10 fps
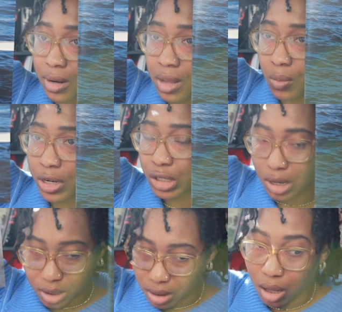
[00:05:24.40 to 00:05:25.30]
which
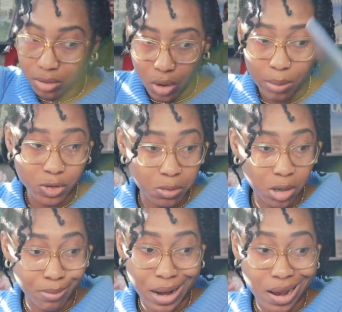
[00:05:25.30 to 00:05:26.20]
y'all know I'm a
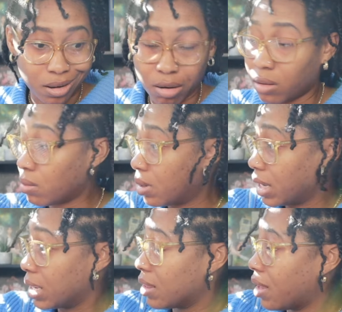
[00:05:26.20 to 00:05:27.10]
suburban black girl,
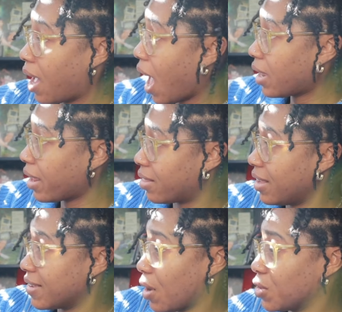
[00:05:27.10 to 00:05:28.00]
but I like
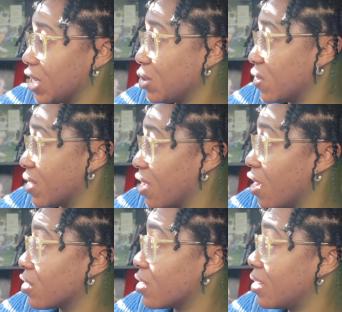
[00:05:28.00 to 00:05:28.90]
this. I wish this was the
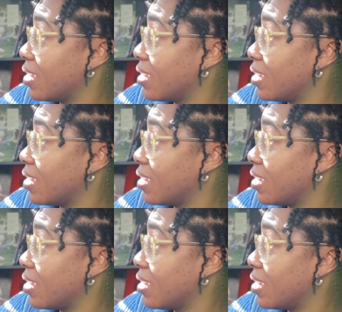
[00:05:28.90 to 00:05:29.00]
cover.